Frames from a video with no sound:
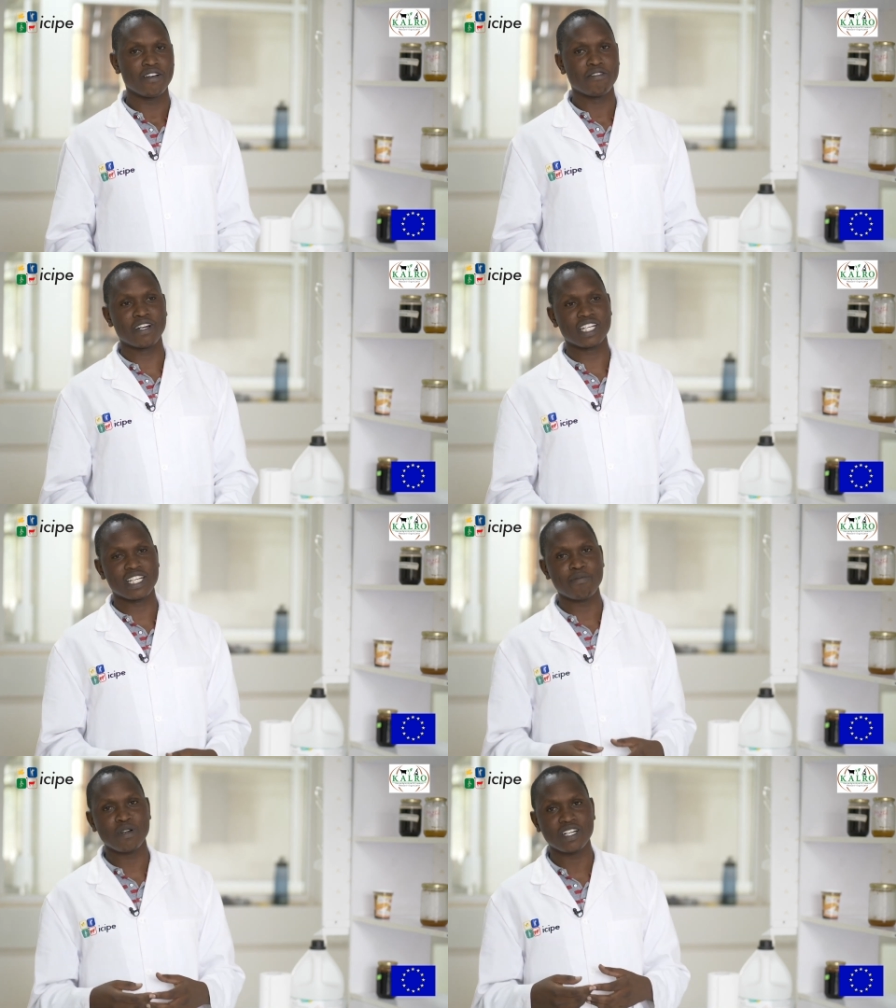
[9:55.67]
For
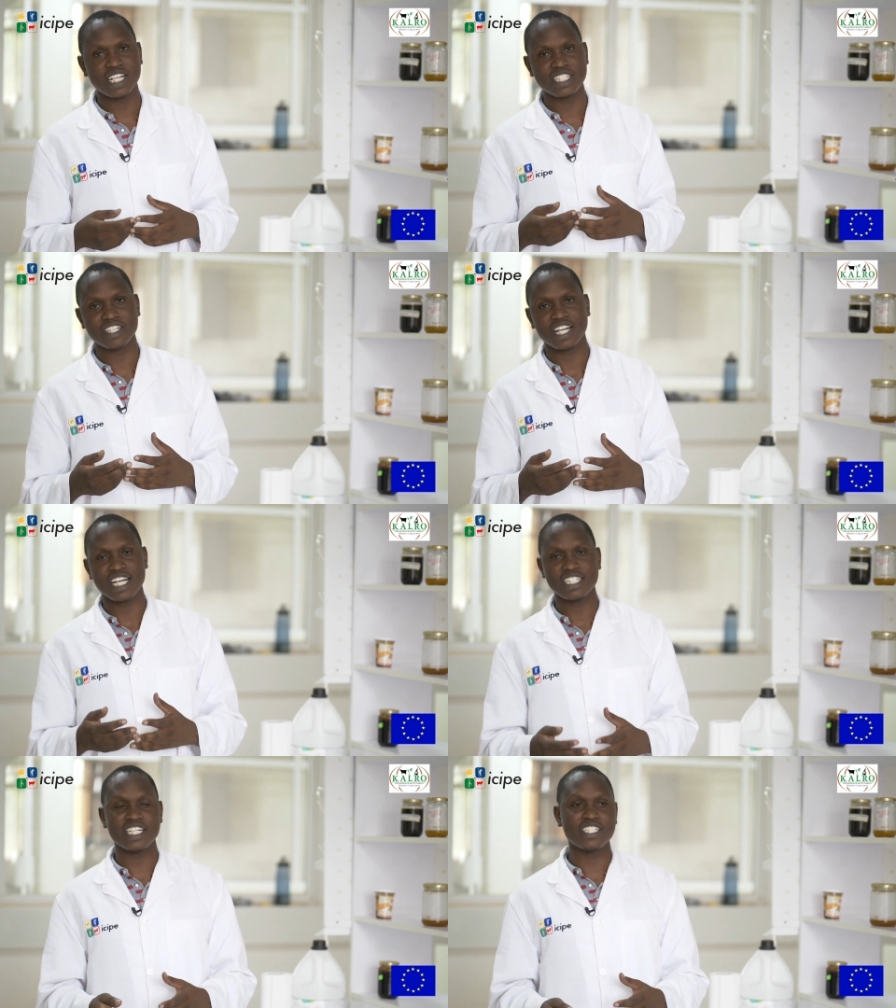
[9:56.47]
example,
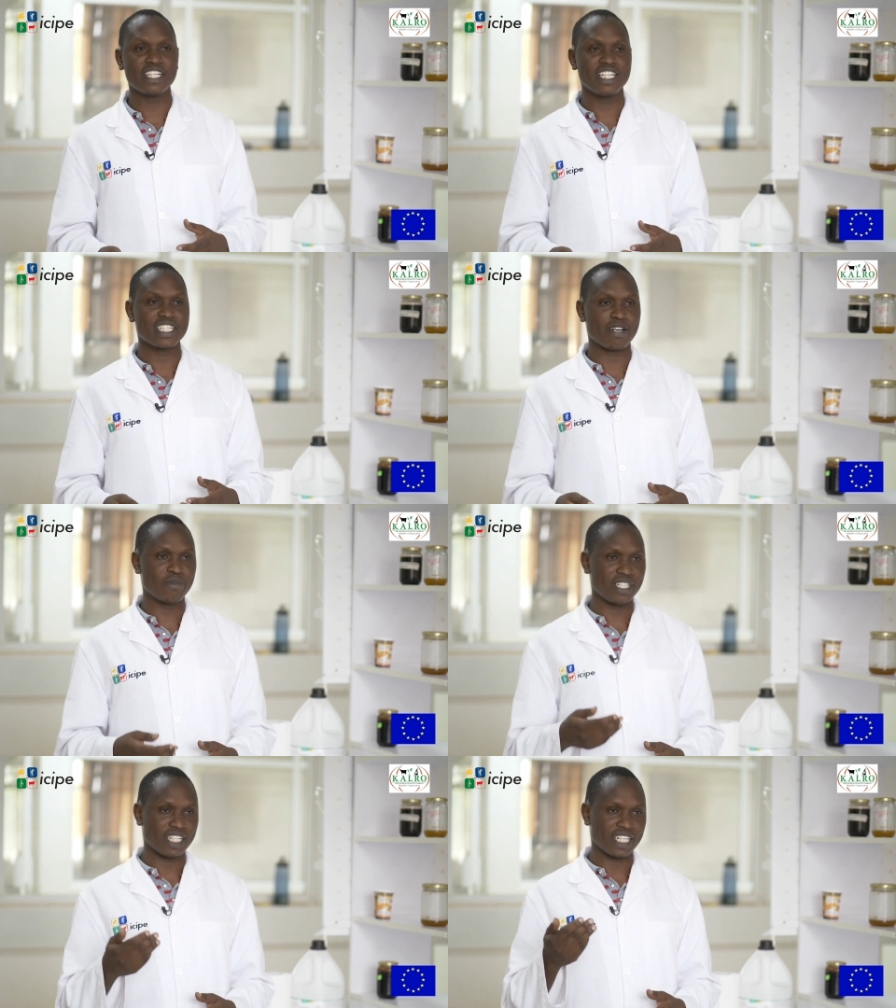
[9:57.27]
crystallization is
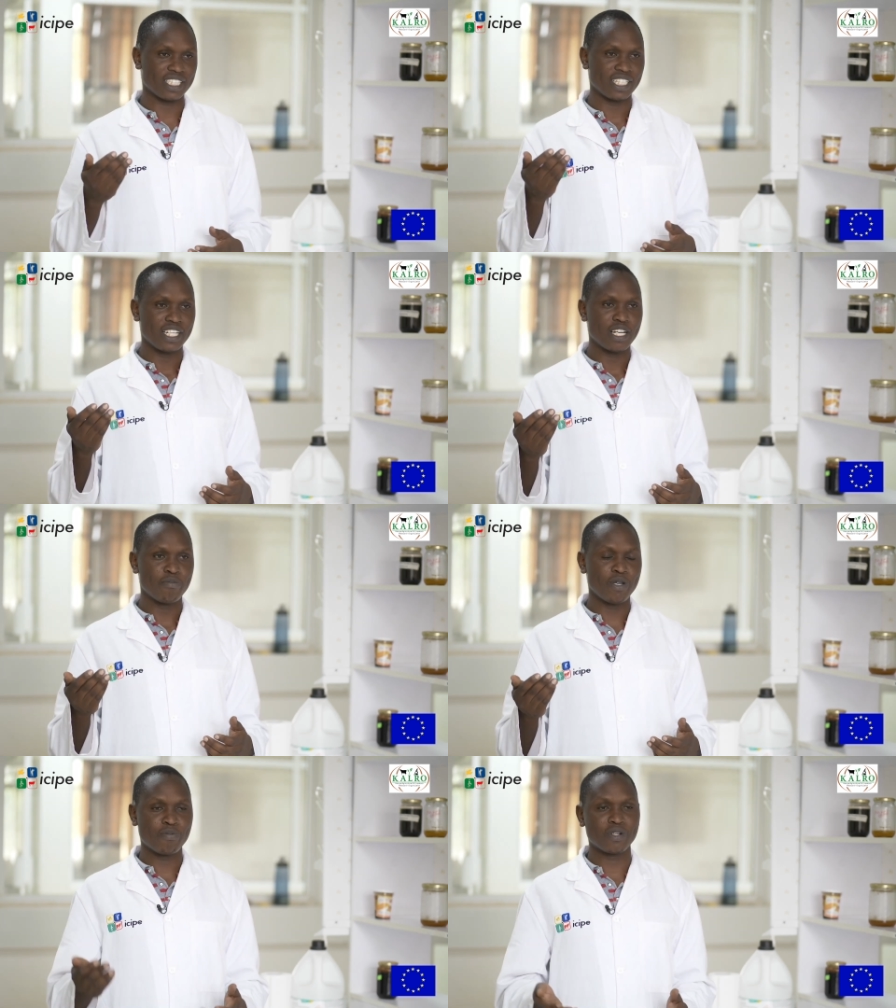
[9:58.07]
something that
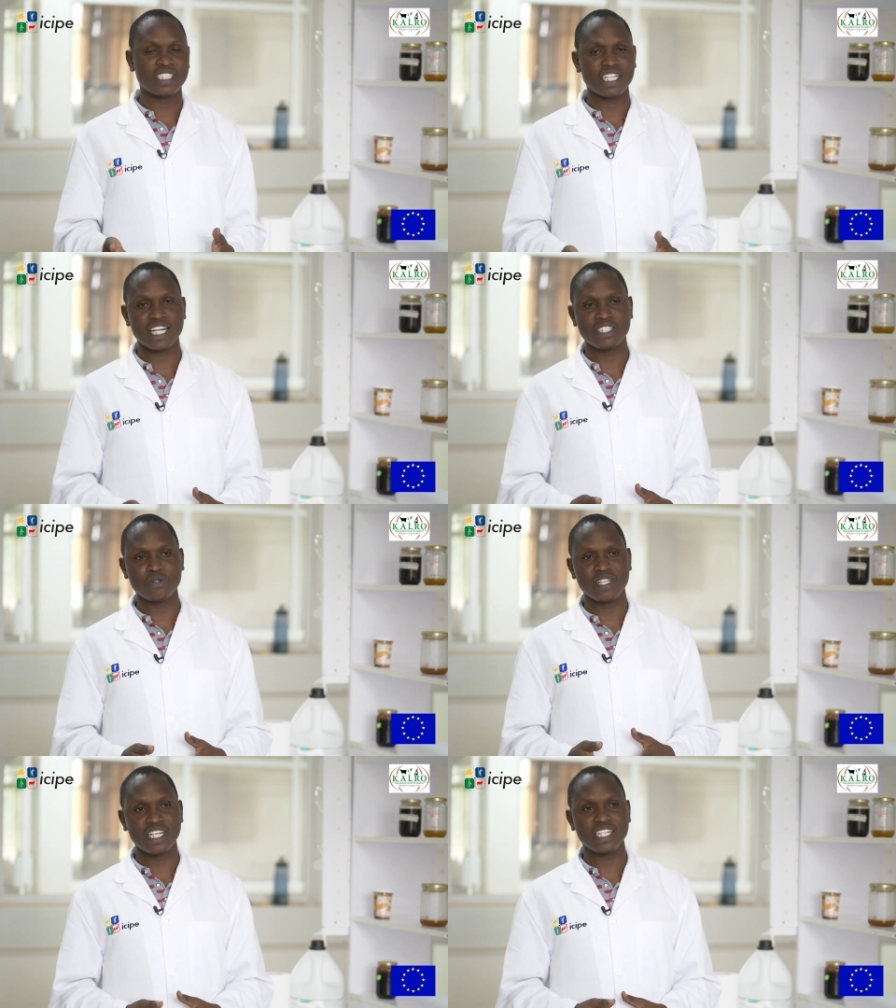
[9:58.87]
people tend to
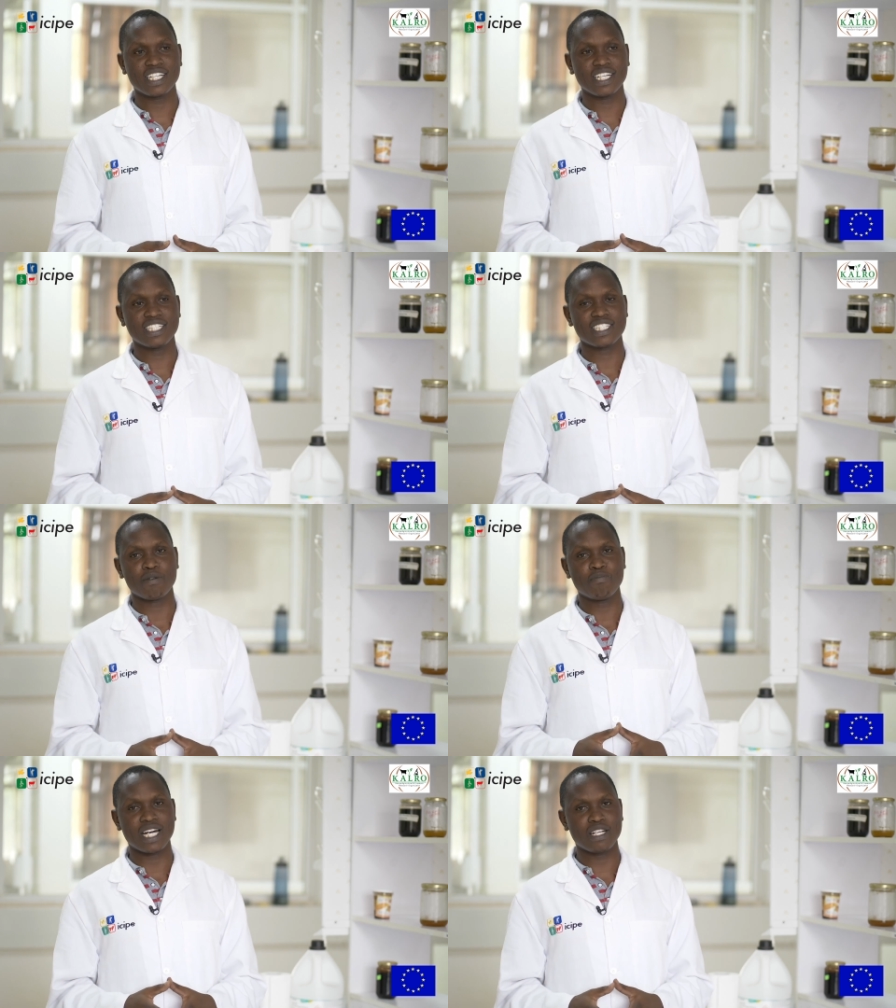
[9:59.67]
think it's a
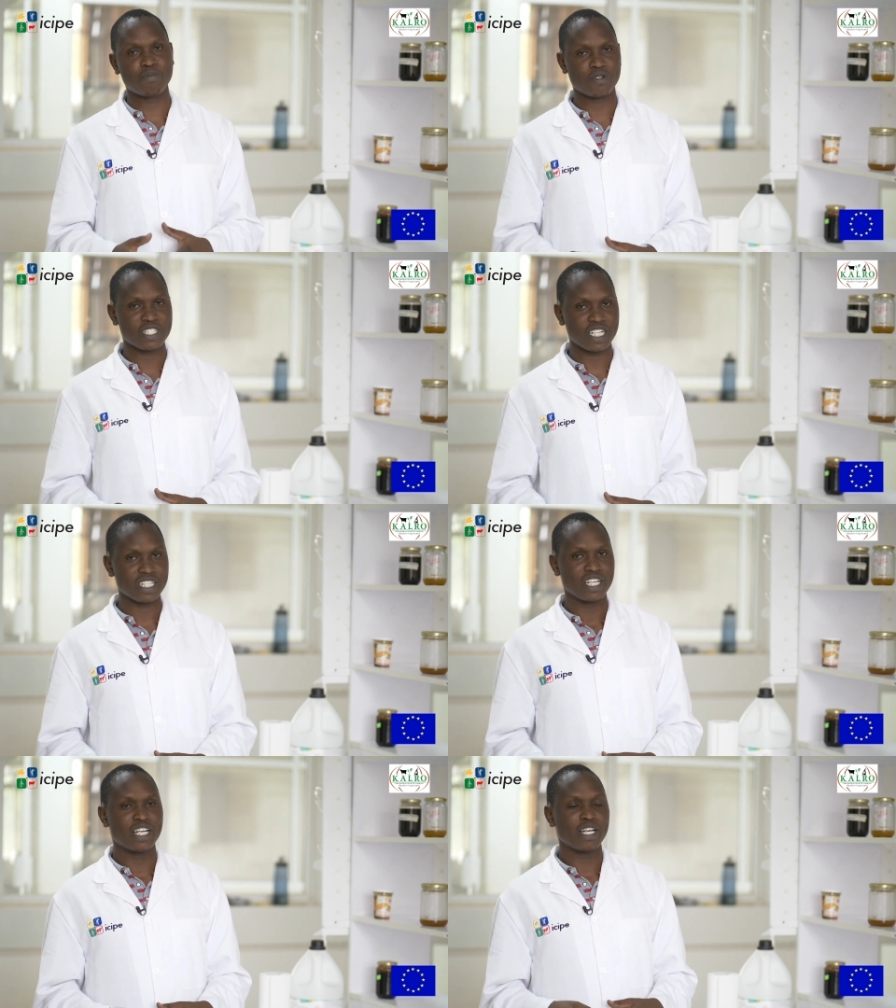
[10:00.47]
bad process,
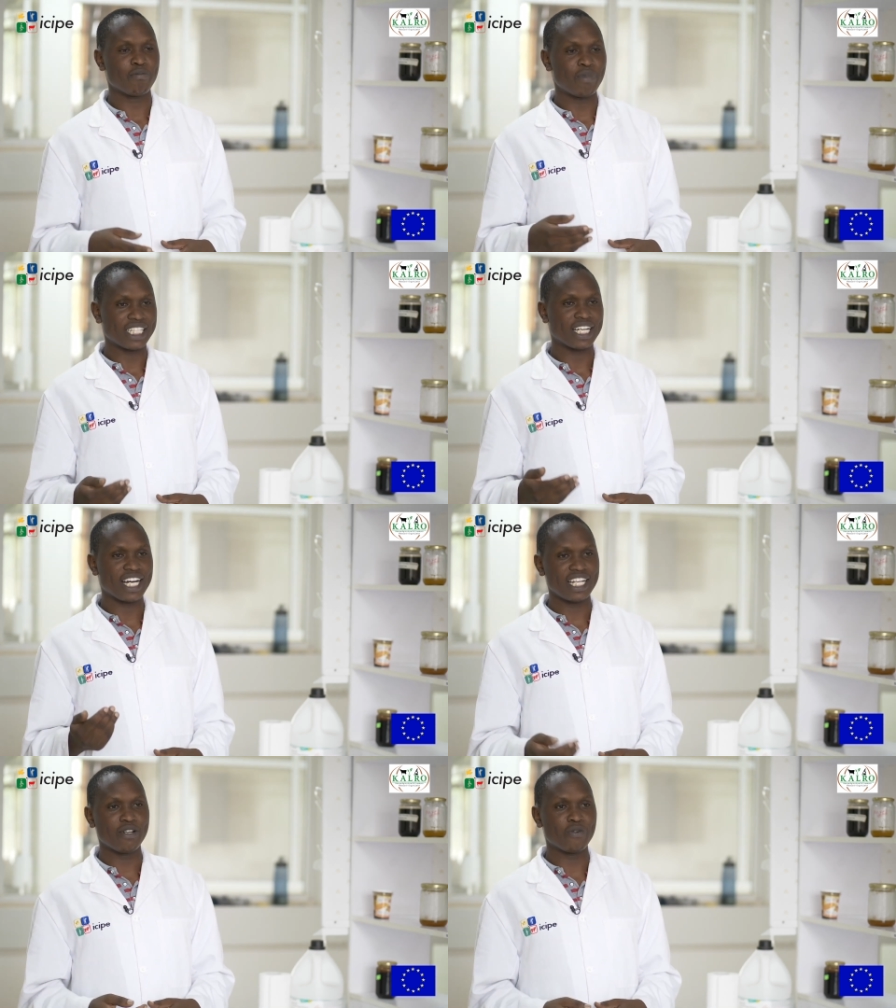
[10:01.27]
but
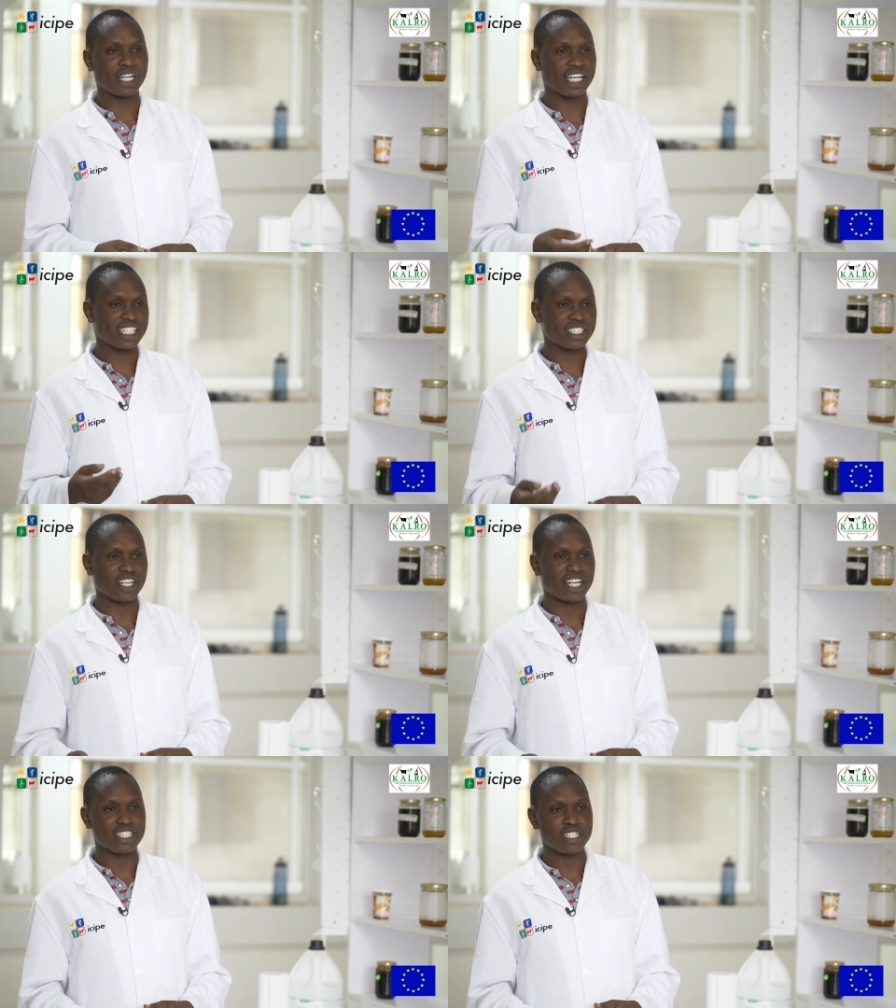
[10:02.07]
honey
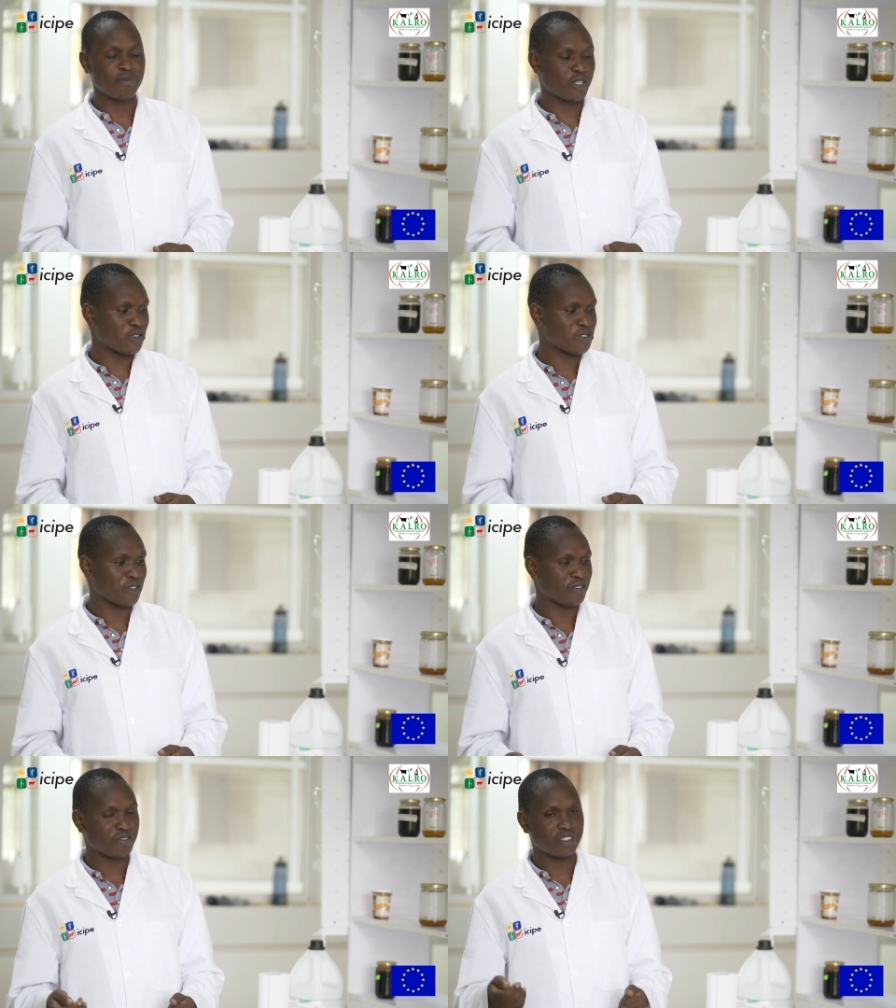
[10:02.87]
crystallizes because
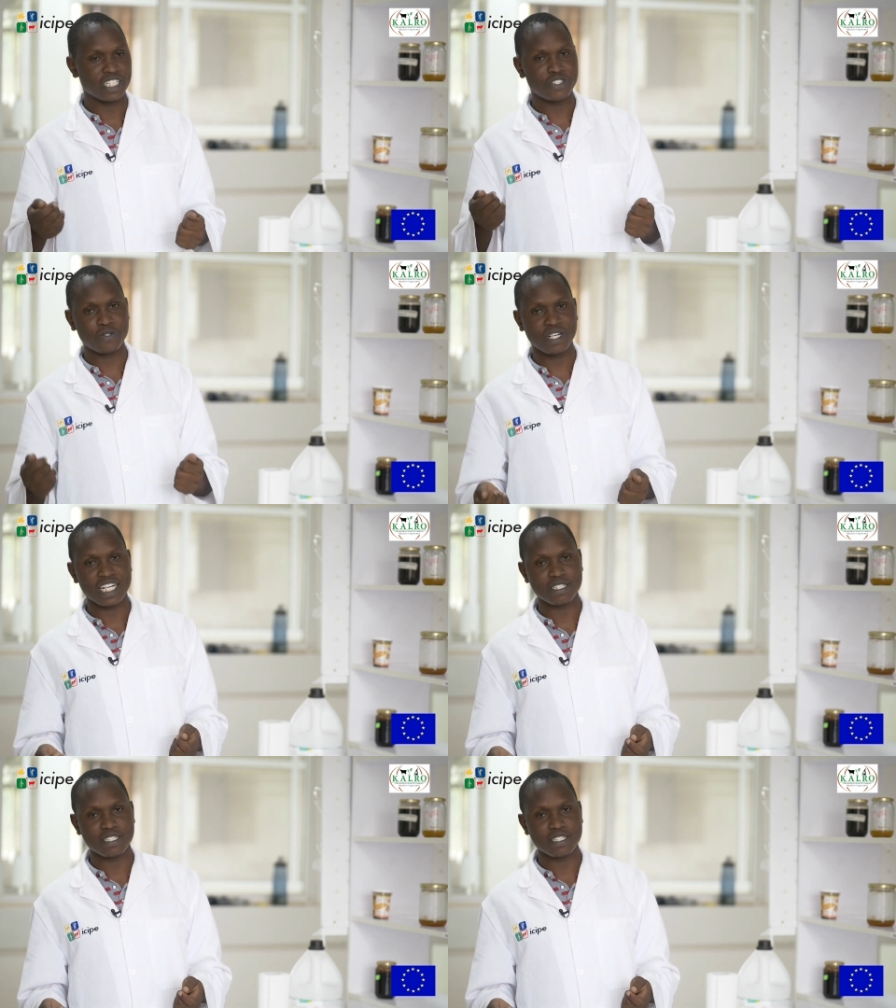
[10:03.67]
of the sugars